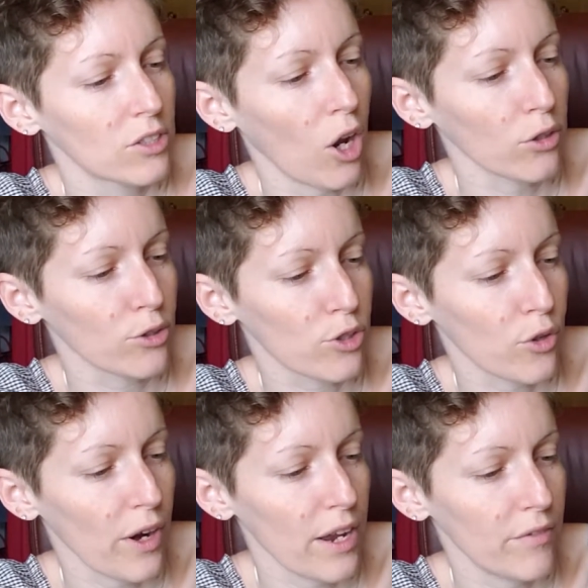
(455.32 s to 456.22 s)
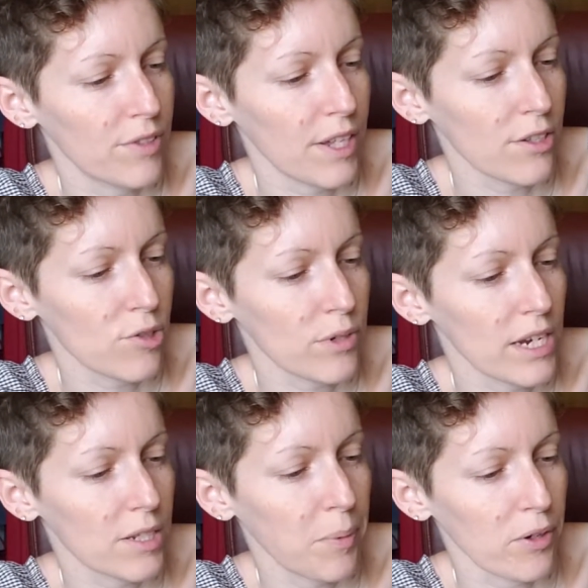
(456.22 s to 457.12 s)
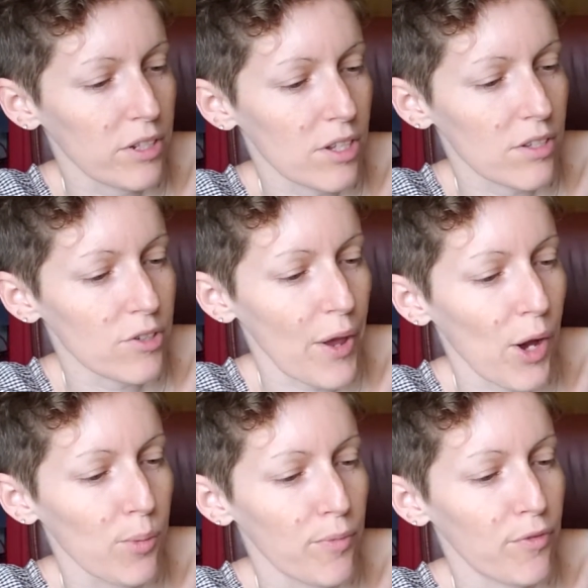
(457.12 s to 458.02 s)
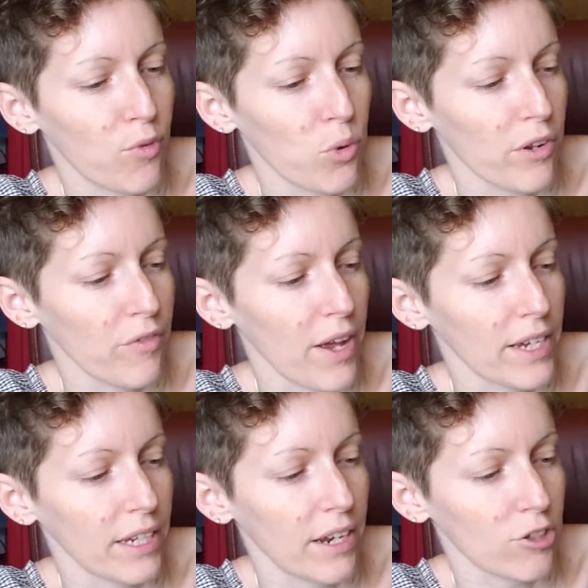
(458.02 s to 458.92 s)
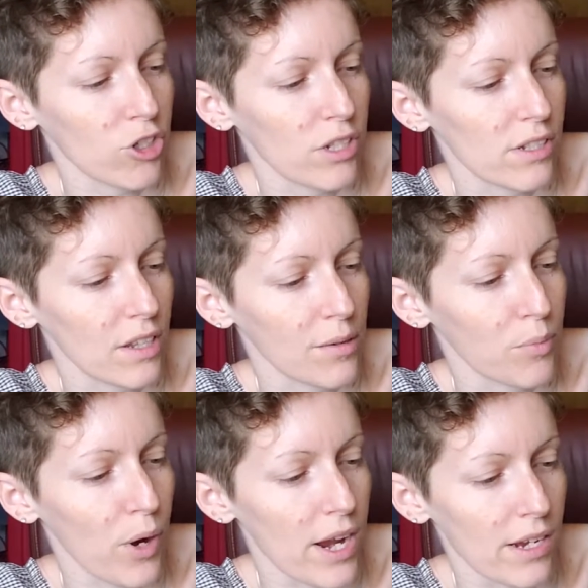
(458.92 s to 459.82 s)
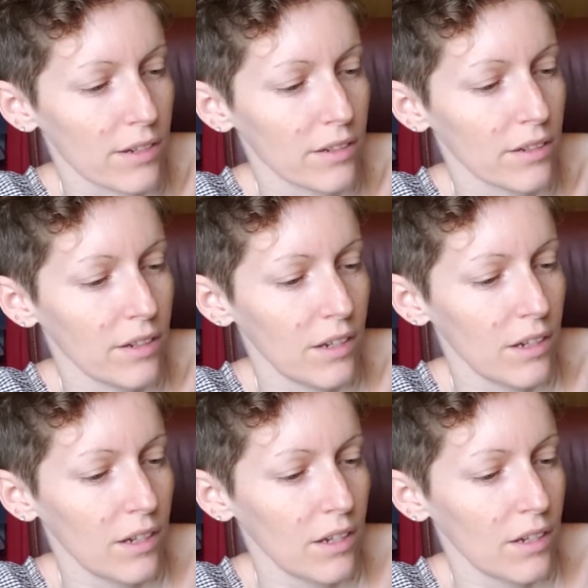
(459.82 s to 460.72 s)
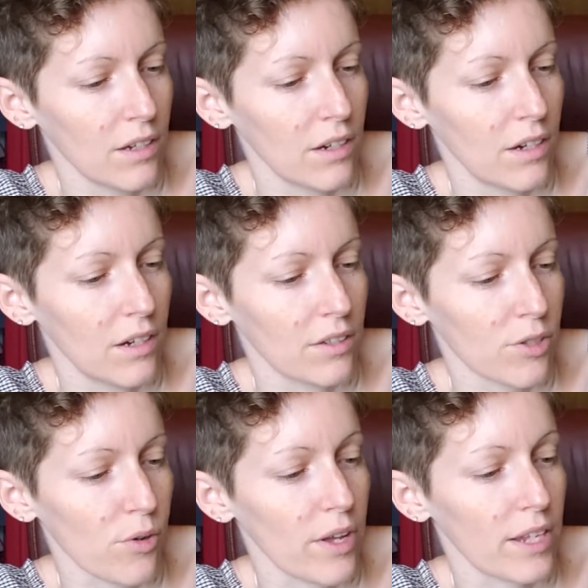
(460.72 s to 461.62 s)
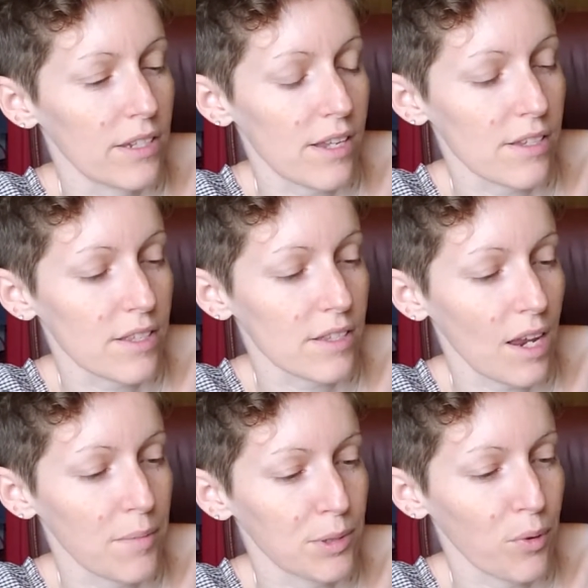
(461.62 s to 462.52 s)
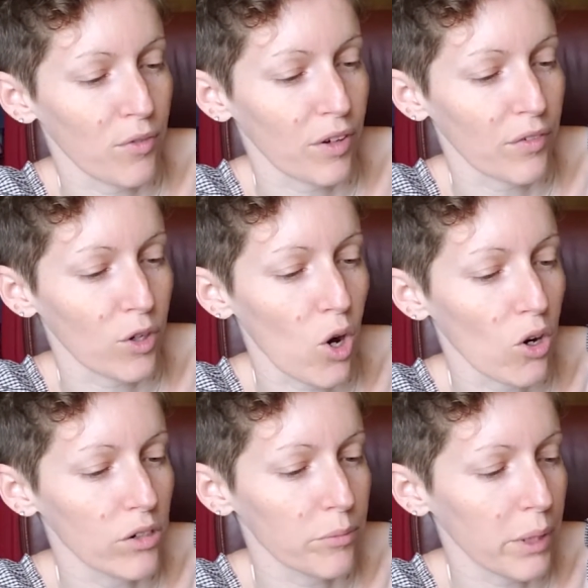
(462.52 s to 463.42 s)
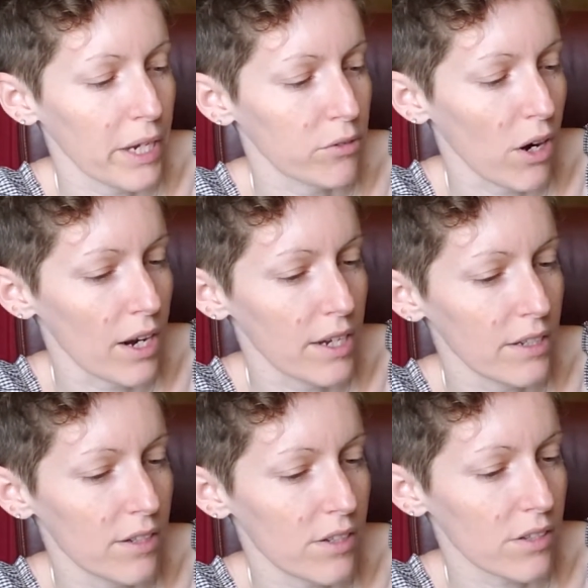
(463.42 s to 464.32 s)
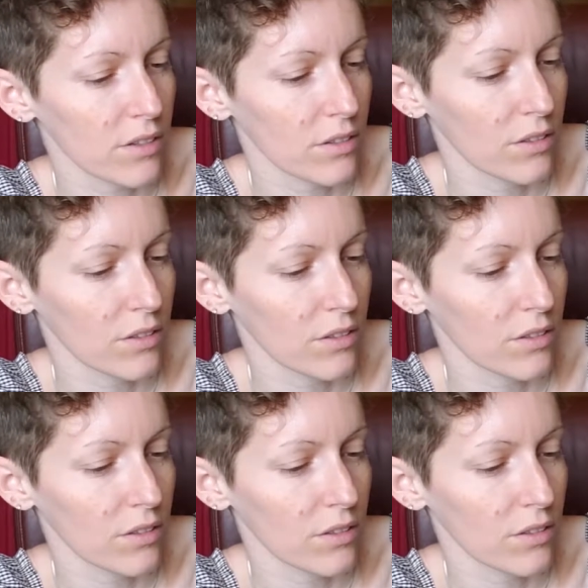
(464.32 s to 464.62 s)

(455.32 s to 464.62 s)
Toddlers crave sensory experiences to help fortify connections in the brain. Uh, so it says this game is perfect for car and plane rides,